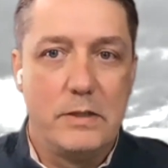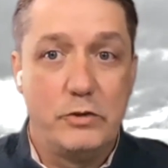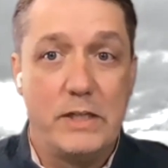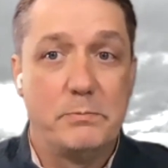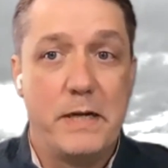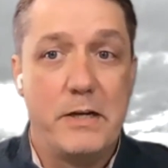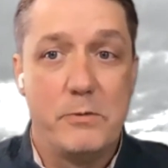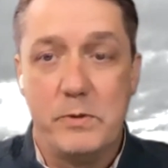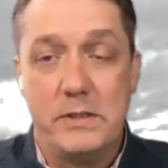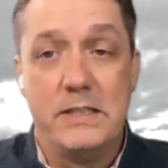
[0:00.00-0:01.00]

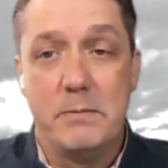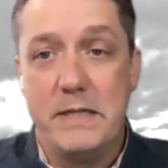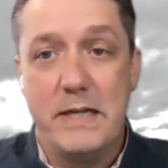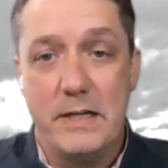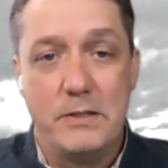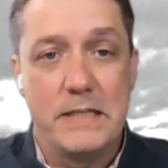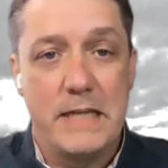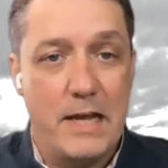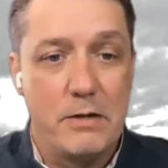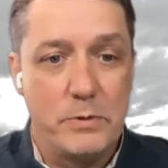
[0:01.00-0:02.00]
transparent, willing to be held
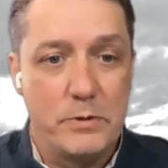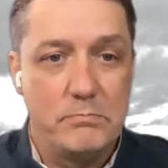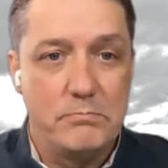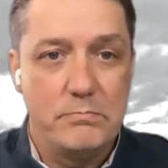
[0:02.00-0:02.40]
accountable?